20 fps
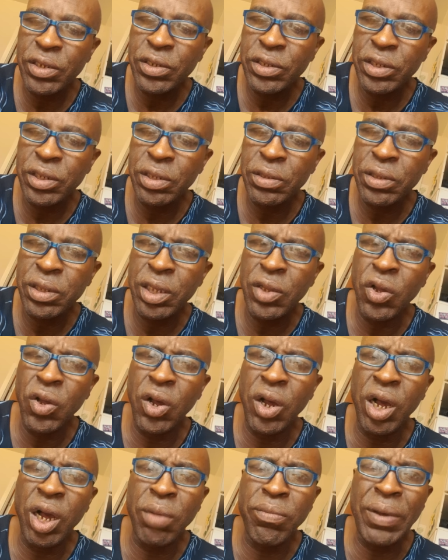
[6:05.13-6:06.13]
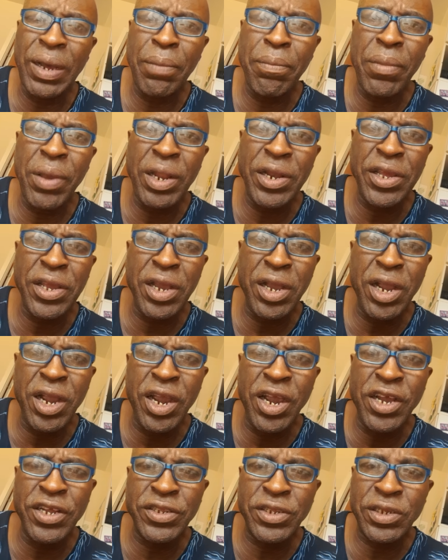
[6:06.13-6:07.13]
and she said, Oh my belly
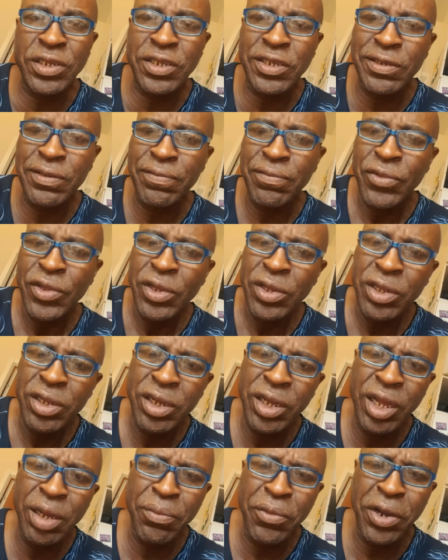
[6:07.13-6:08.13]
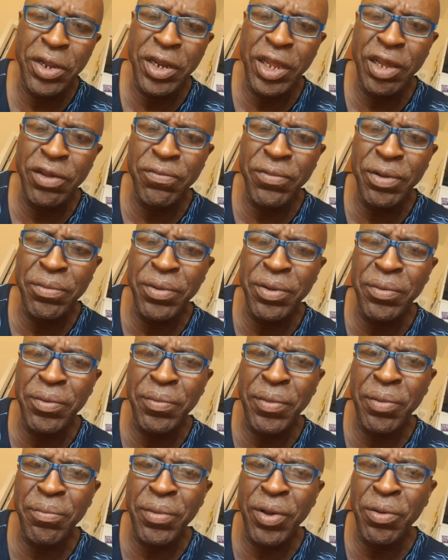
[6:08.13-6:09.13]
hurts. I'm gonna have a,
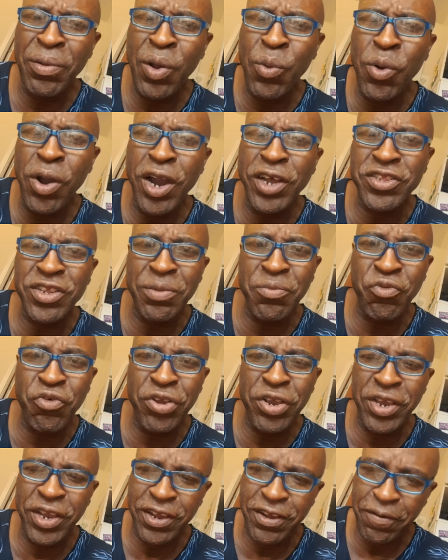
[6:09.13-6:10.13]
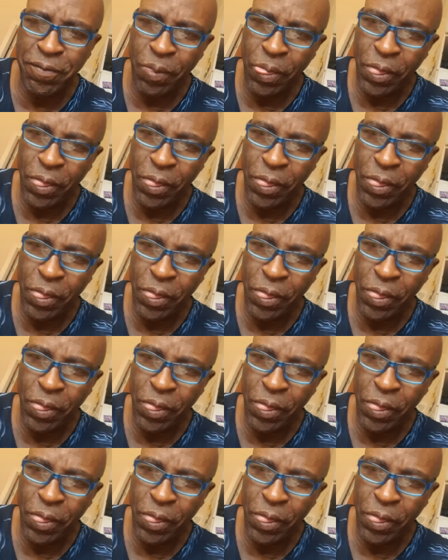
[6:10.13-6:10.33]
water break.